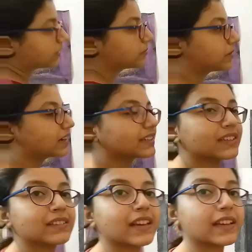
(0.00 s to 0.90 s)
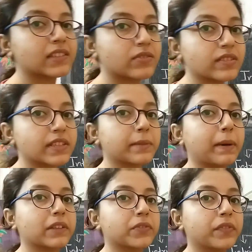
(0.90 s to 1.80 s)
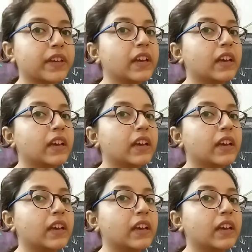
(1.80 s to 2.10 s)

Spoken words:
But in the extrinsic pathway,